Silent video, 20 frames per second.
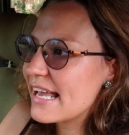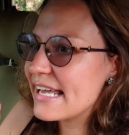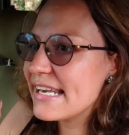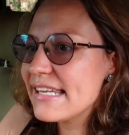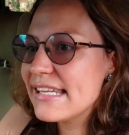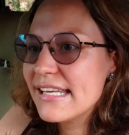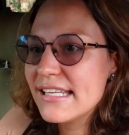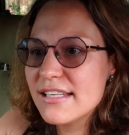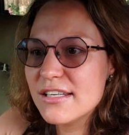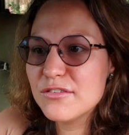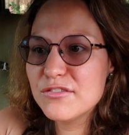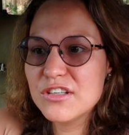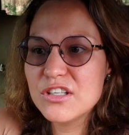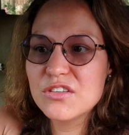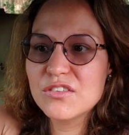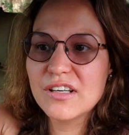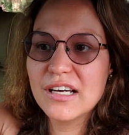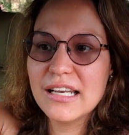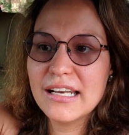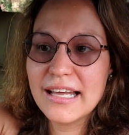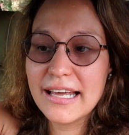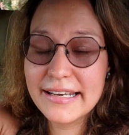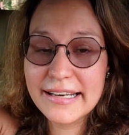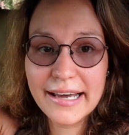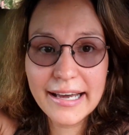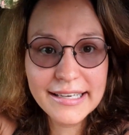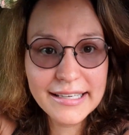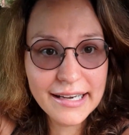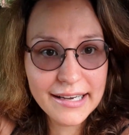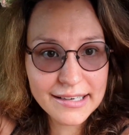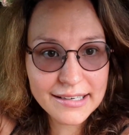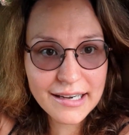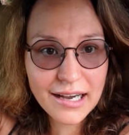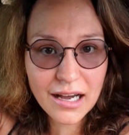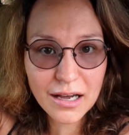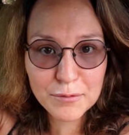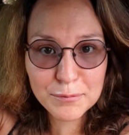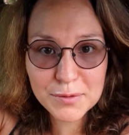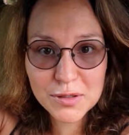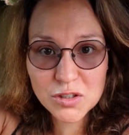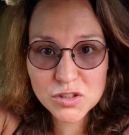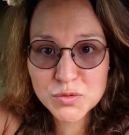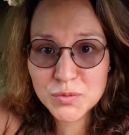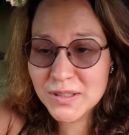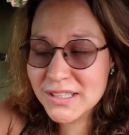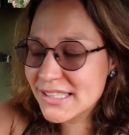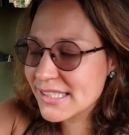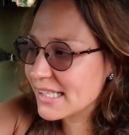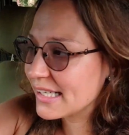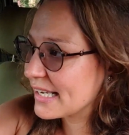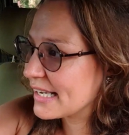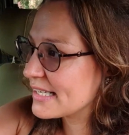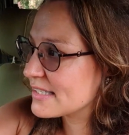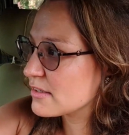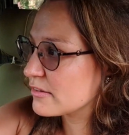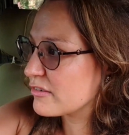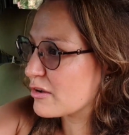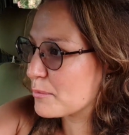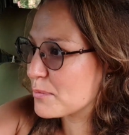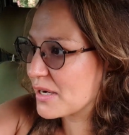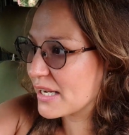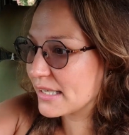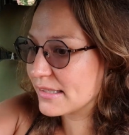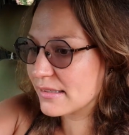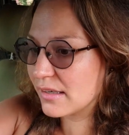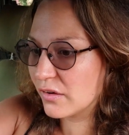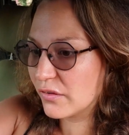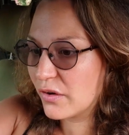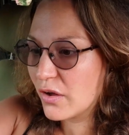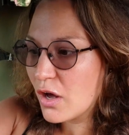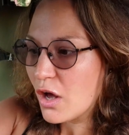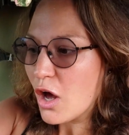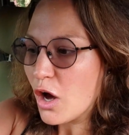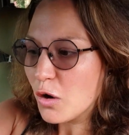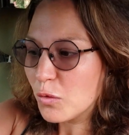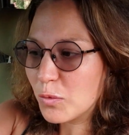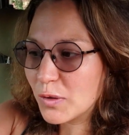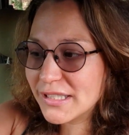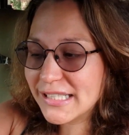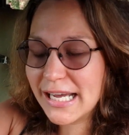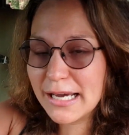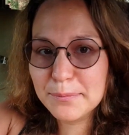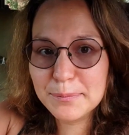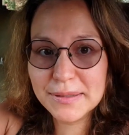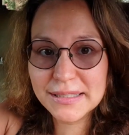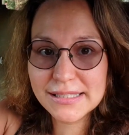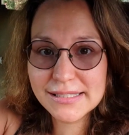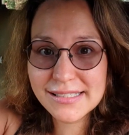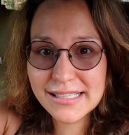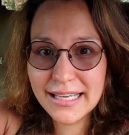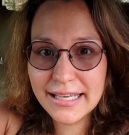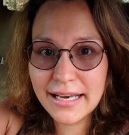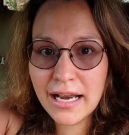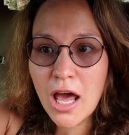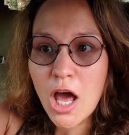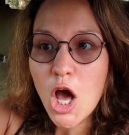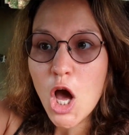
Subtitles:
any individual and hire a car, because what in case of a breakdown? What happens? And